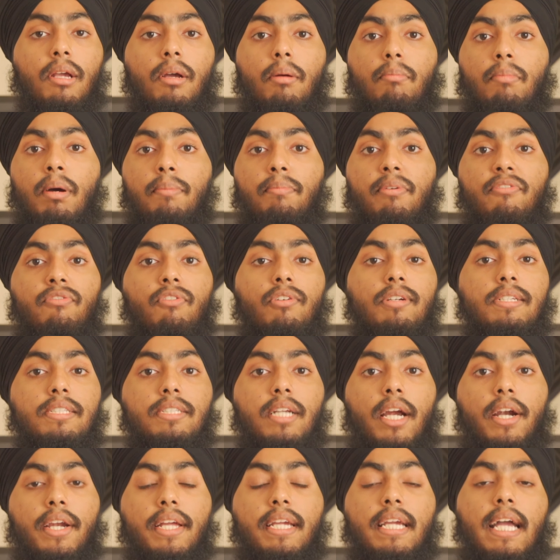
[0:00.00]
But before
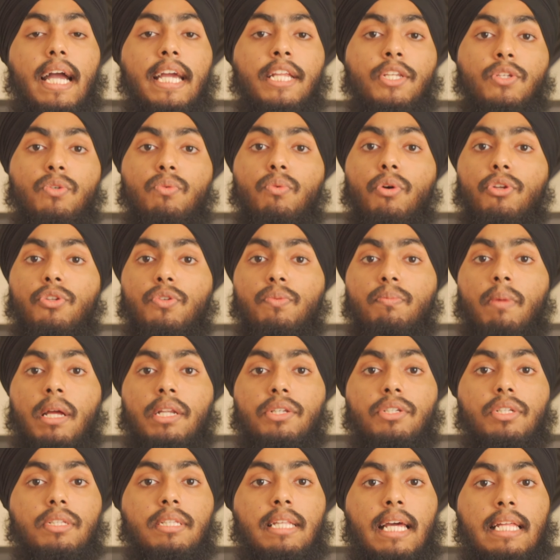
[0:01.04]
starting, I do want to
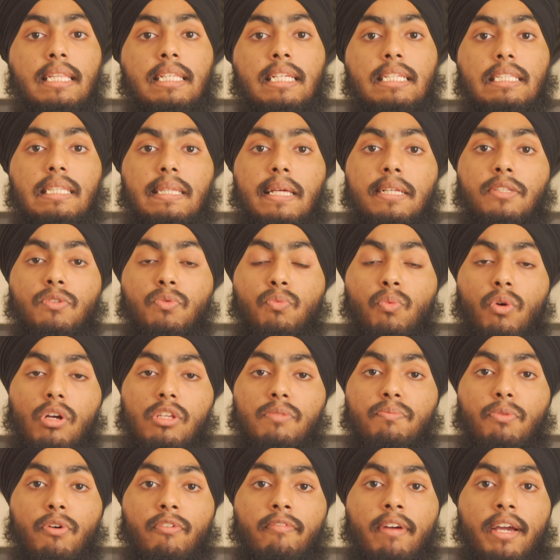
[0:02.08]
mention that this lens was
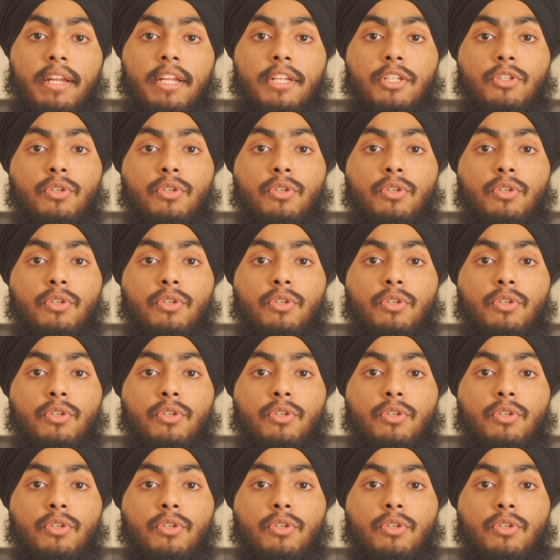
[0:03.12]
provided